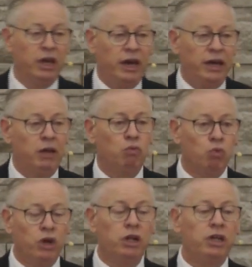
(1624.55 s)
and it
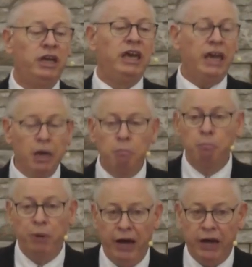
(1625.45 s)
really
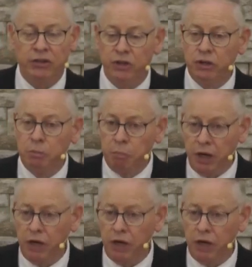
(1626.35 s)
impacted me.